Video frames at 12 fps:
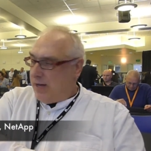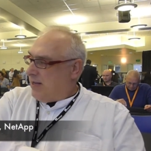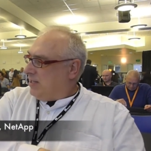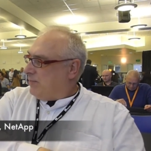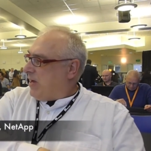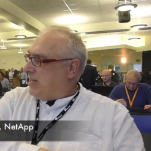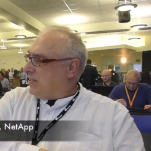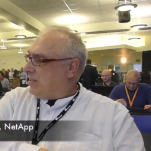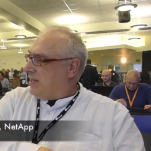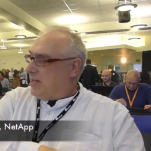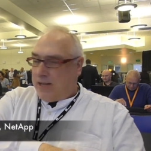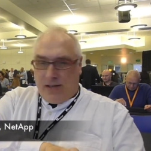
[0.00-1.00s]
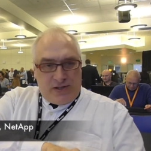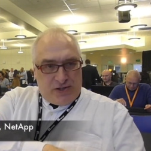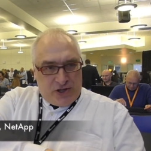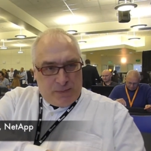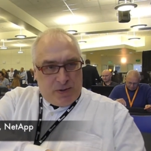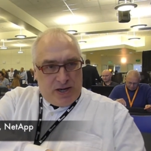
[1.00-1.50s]
is basically
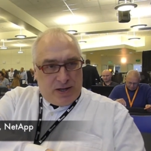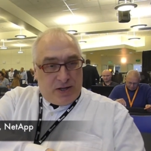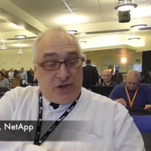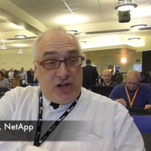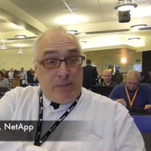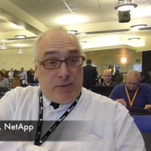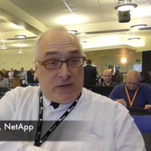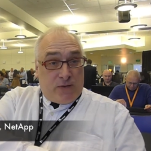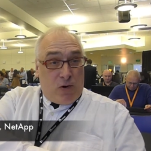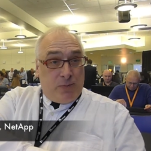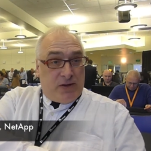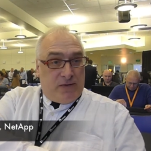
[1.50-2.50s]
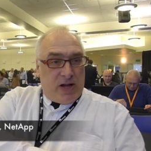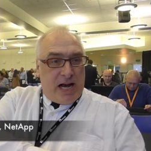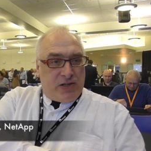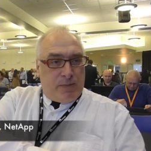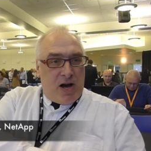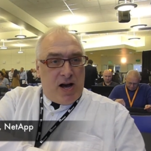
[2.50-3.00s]
shipping the cheapest forms of
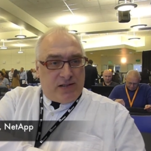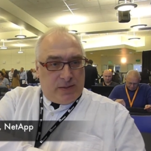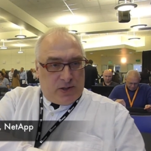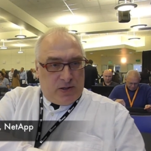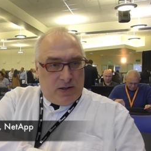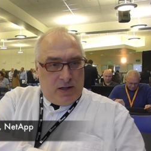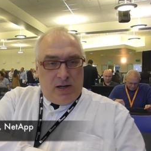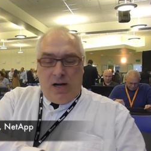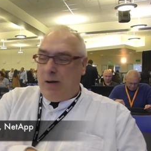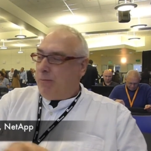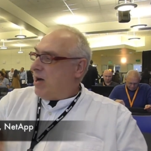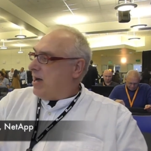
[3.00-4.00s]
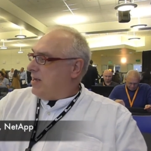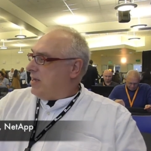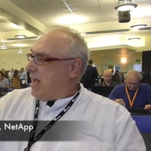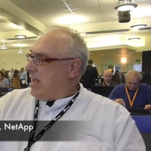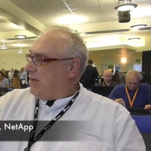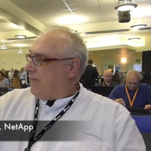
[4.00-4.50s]
flash possible by
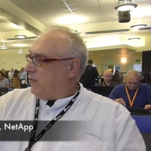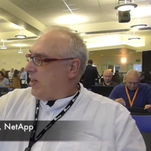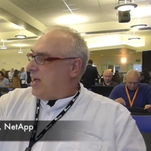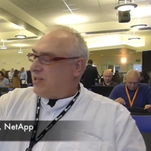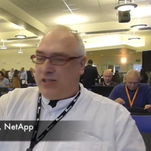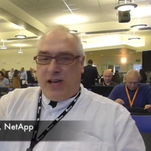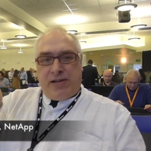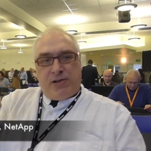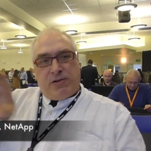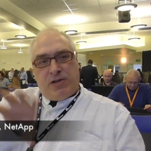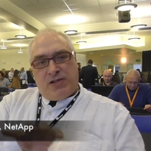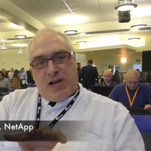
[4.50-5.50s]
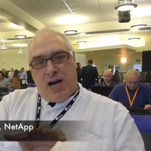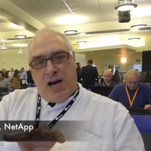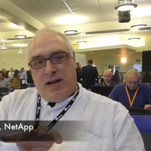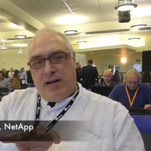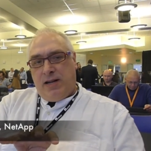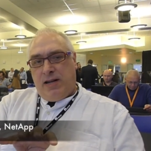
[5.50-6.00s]
a flash centered
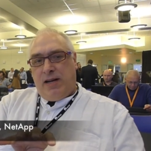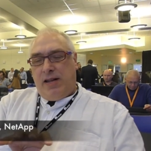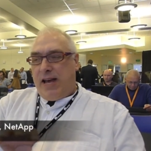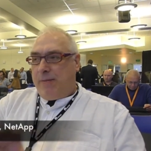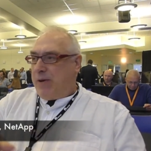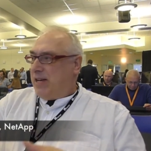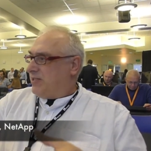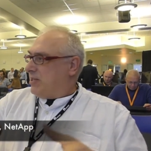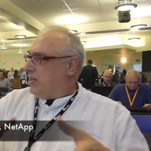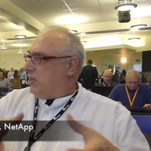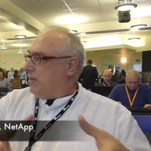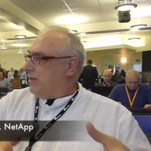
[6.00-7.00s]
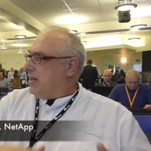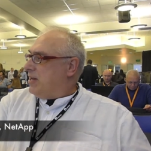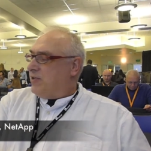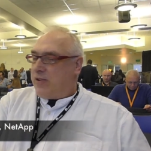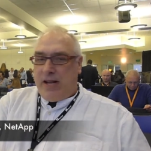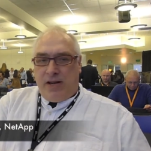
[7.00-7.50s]
design that basically
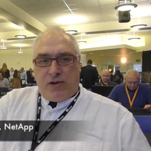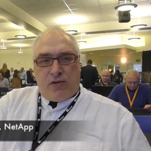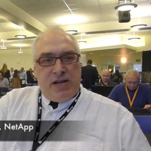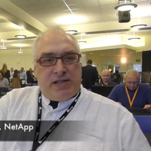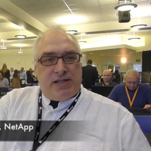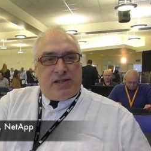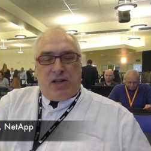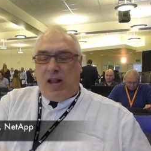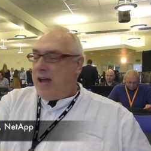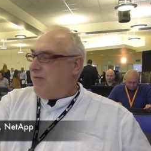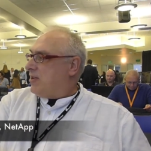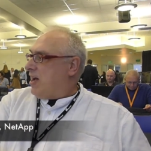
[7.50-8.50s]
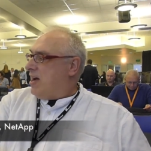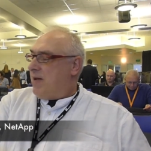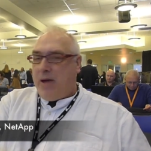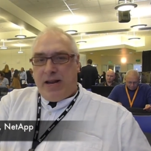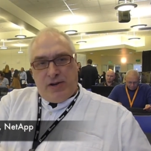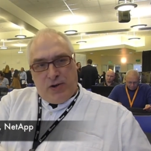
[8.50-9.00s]
in- increases the
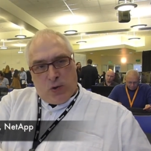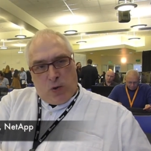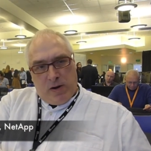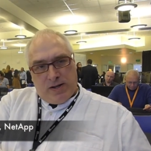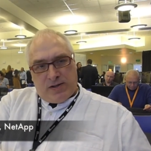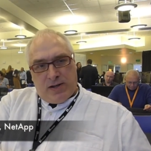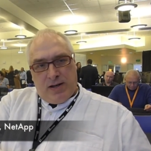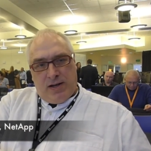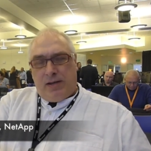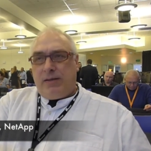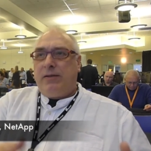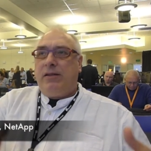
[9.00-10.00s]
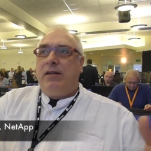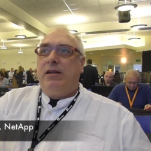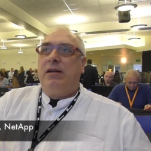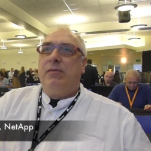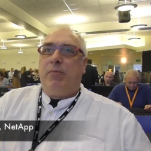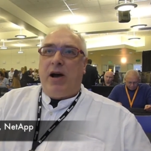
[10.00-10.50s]
lifetime and endurance
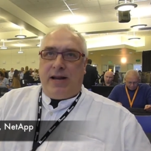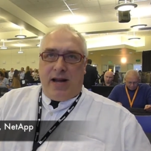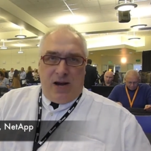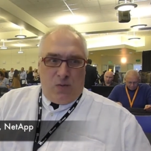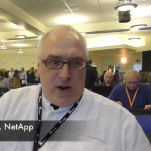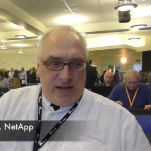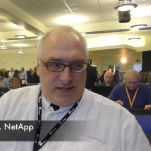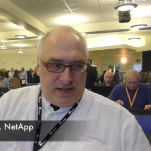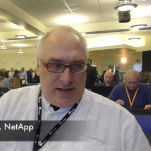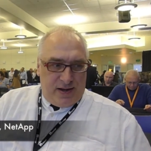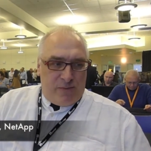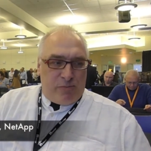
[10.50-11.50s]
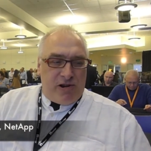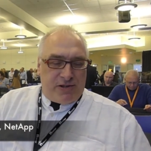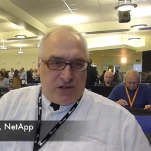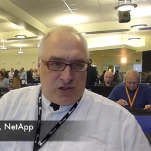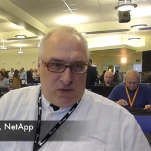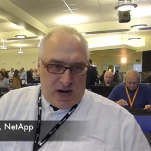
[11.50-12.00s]
by not wasting
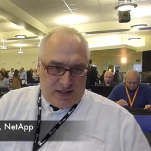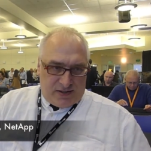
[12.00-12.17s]
precious write